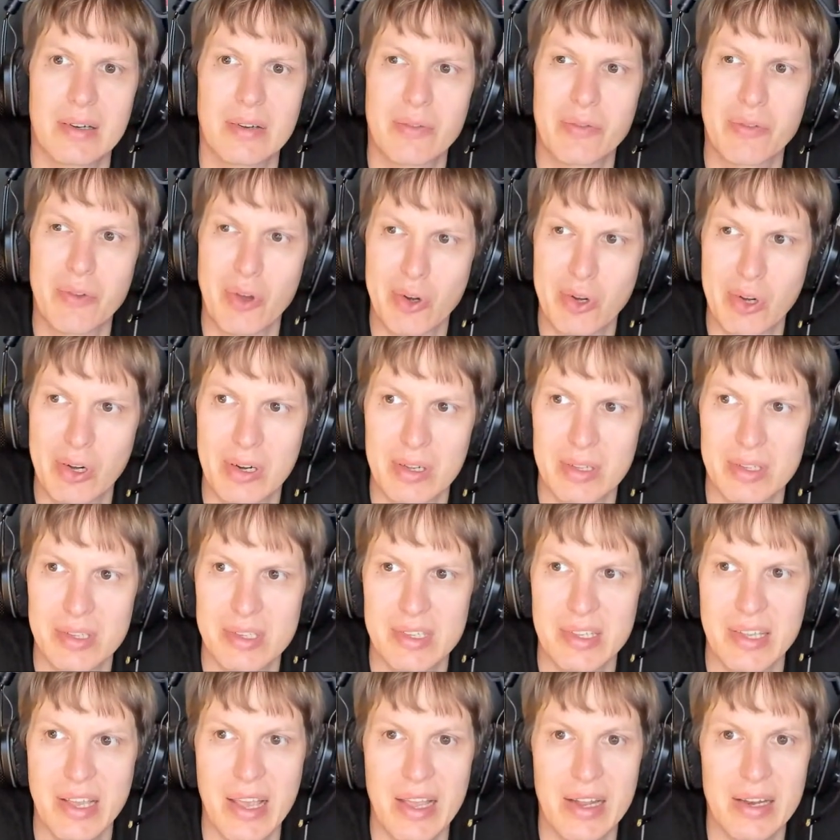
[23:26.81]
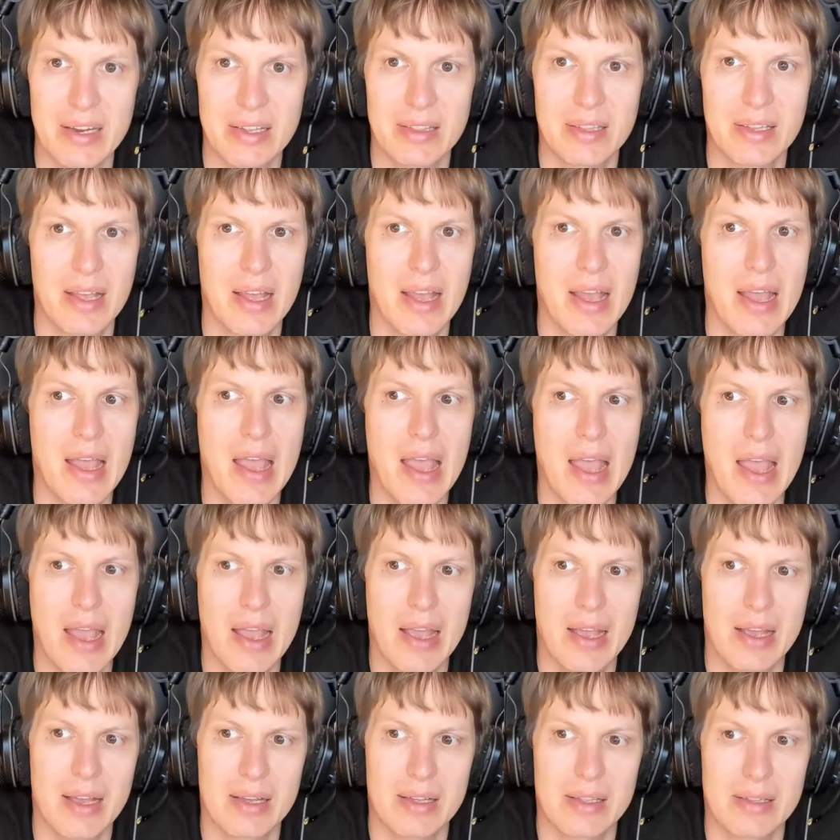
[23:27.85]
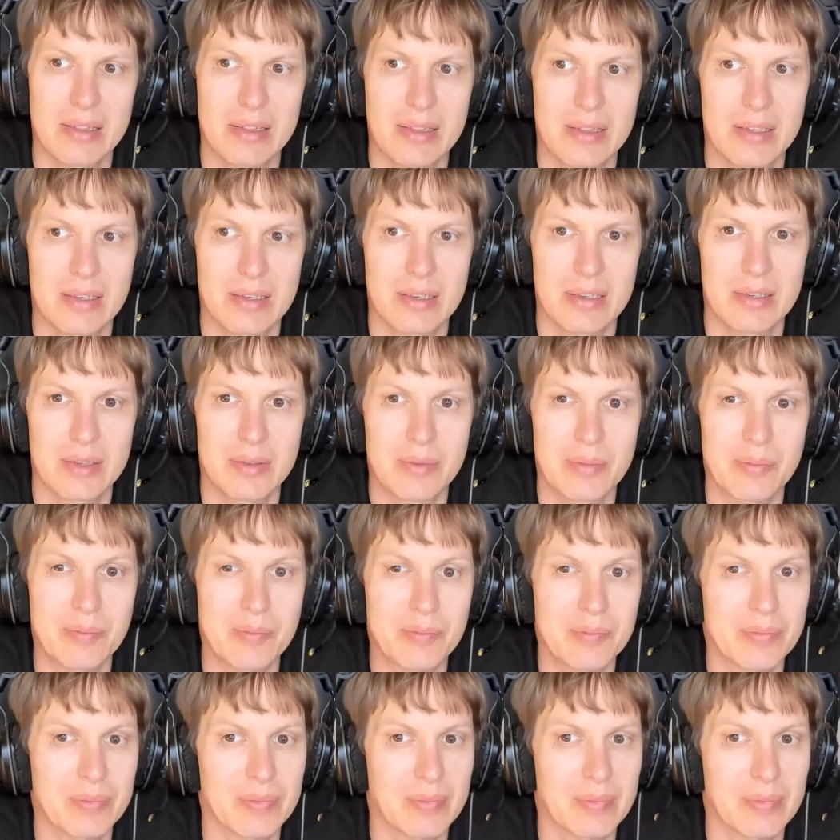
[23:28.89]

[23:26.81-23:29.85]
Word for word: vertical scaling and mm,